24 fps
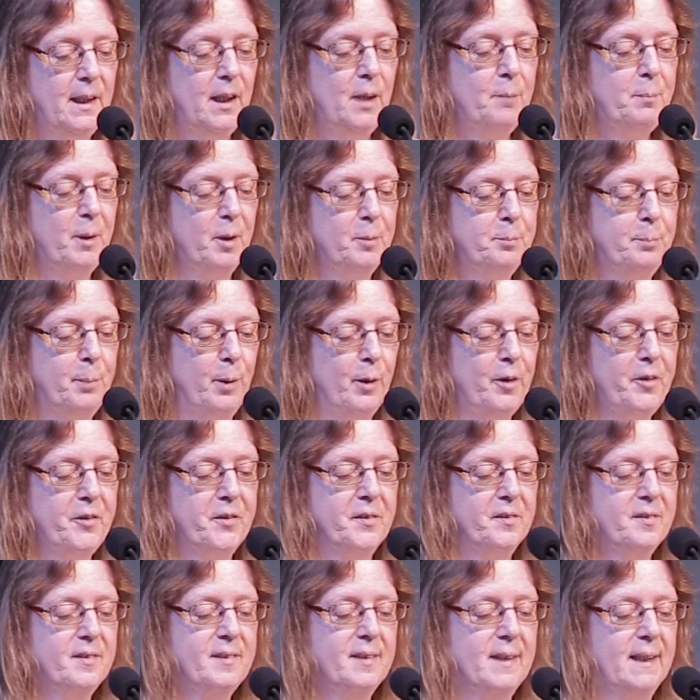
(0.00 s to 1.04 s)
about
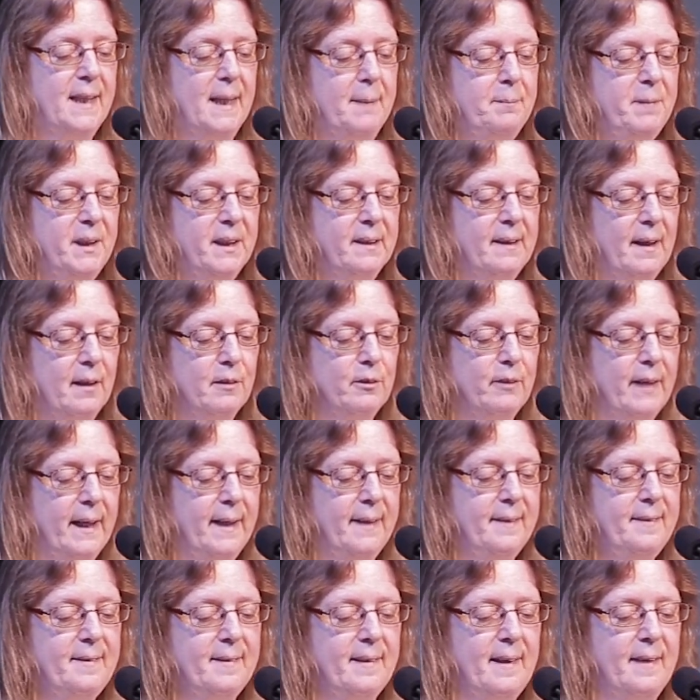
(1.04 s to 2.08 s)
persons claiming their
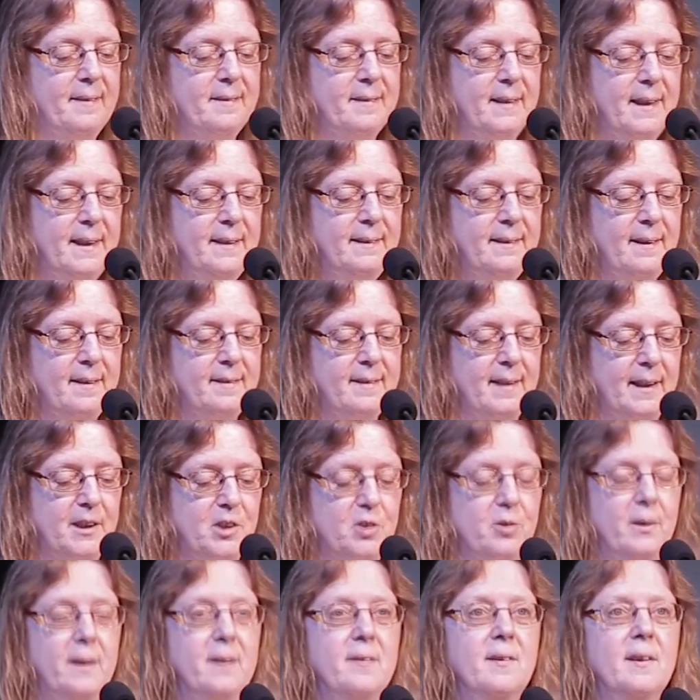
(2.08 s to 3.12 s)
rights as
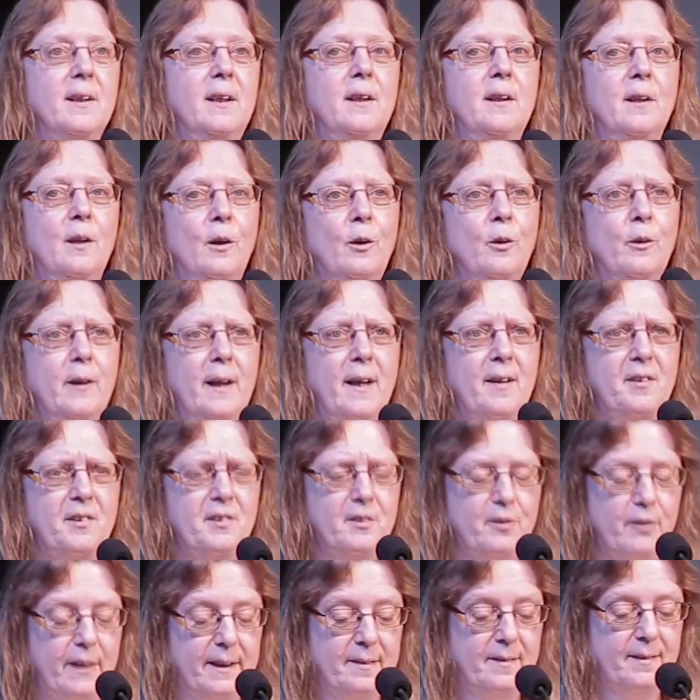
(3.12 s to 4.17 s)
intersexuals or as
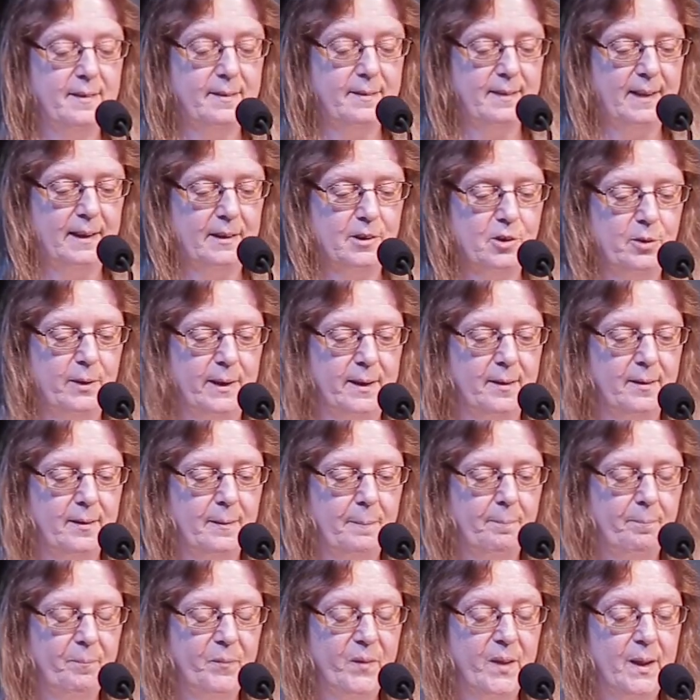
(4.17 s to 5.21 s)
transsexuals.
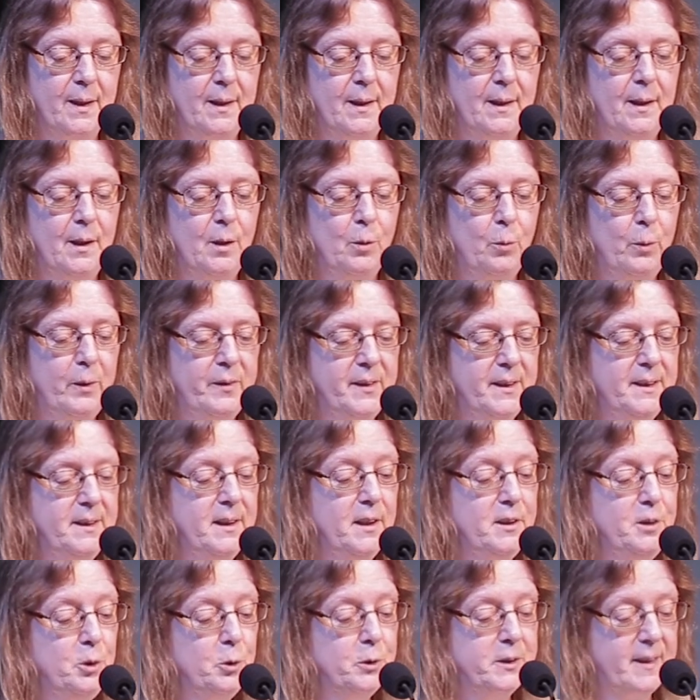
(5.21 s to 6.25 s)
Within
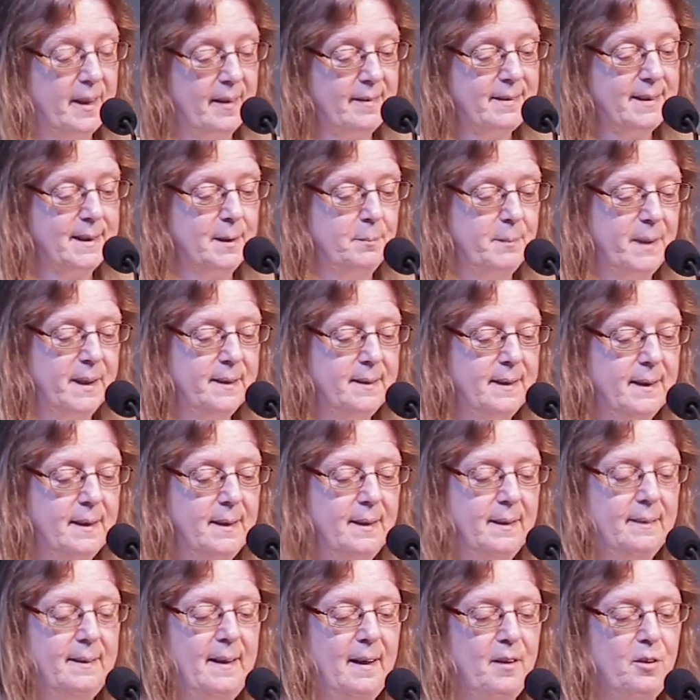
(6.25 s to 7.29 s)
the New Testament,
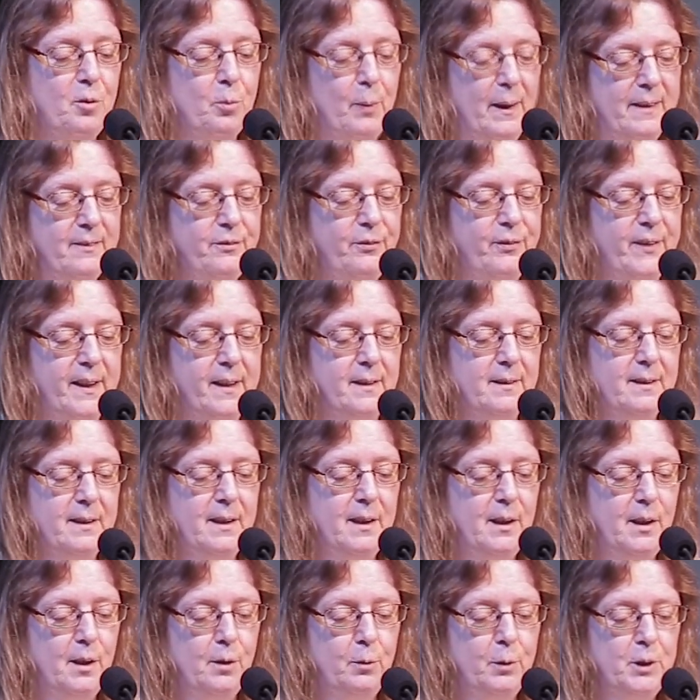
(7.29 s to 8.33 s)
there's one figure
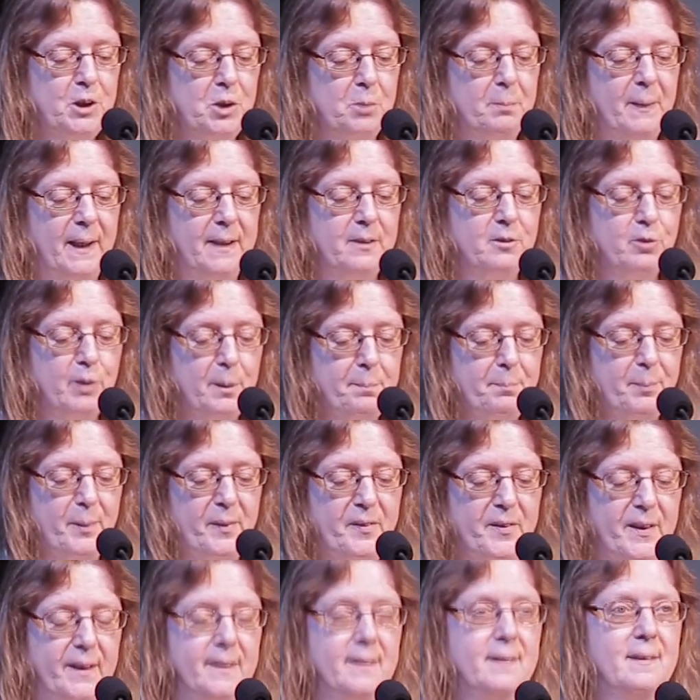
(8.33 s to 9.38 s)
which might
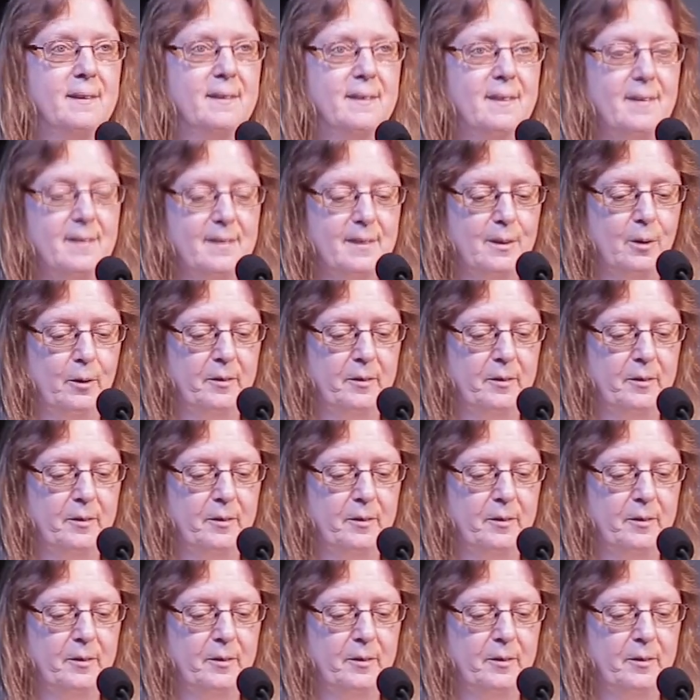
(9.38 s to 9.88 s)
represent this